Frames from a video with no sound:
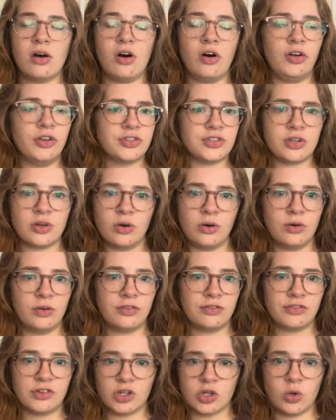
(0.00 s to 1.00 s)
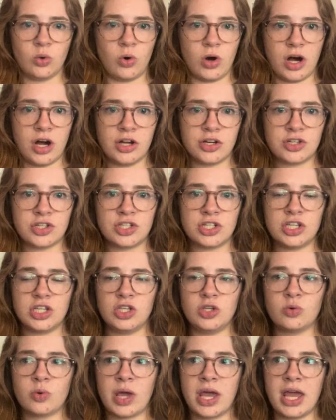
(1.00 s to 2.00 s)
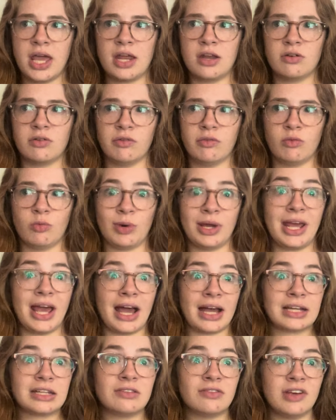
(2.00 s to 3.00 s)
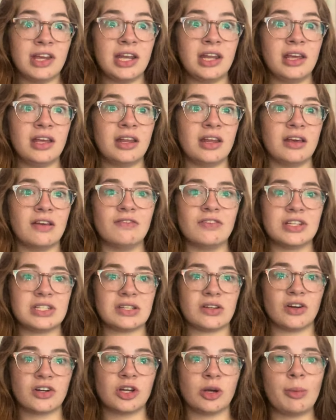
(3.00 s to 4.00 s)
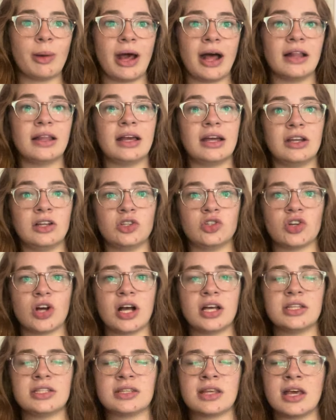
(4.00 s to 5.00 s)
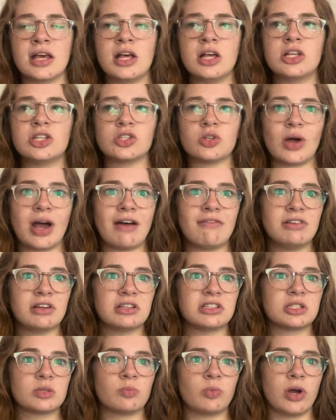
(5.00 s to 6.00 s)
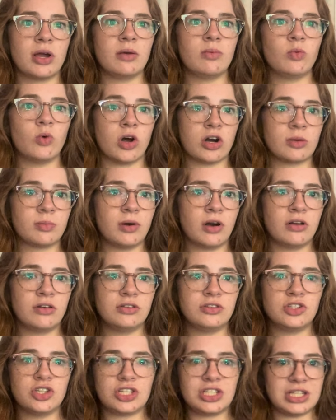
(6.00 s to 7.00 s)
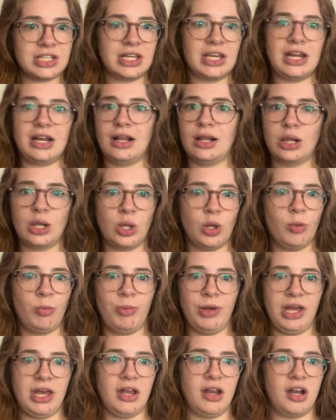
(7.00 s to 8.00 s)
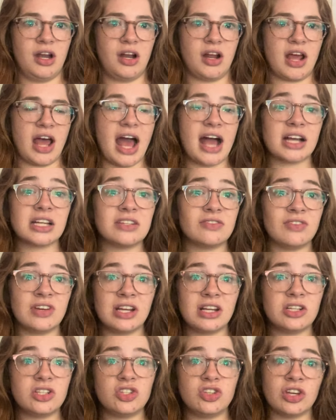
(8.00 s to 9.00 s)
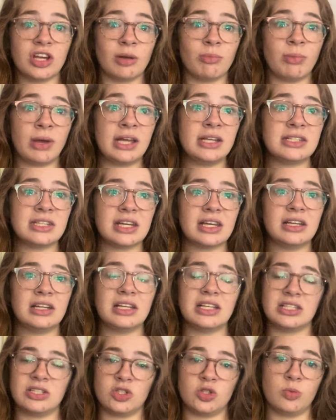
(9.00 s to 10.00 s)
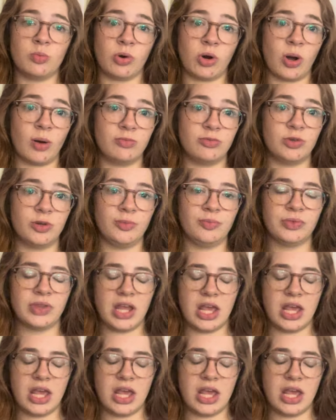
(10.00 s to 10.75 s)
Also, for gouache, you can reactivate it if it's on your palette and it dries. So having a spray water bottle just to get it a little bit activated so you can paint again is super helpful.